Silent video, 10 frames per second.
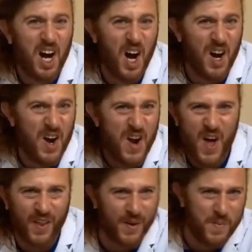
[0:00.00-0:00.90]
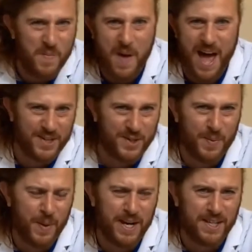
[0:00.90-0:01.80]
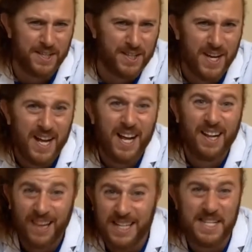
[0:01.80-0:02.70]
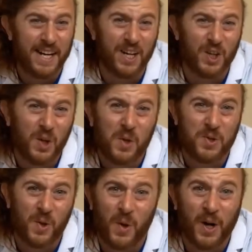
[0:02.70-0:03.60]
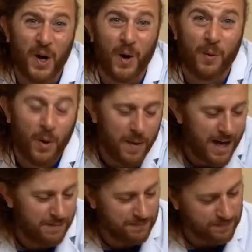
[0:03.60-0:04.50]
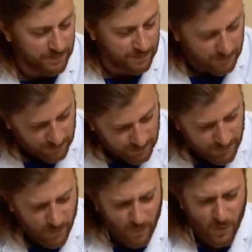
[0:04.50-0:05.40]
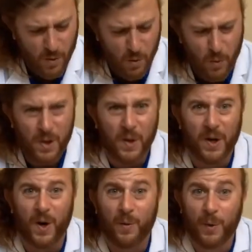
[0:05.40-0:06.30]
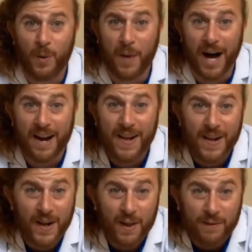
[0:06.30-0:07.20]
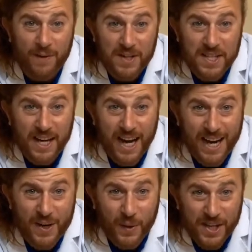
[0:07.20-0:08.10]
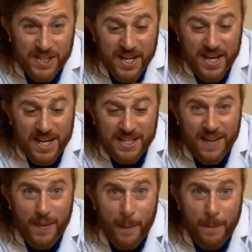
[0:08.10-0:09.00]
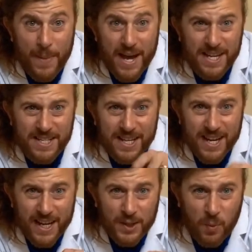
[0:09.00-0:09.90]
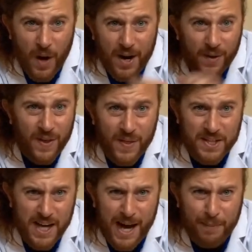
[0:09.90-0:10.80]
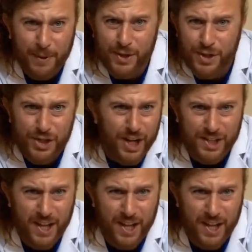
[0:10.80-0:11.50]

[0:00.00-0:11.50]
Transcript: Another masterpiece. Let's take a closer look at our robot. We look at our robot, the first thing I notice is that the base is wider than the top, just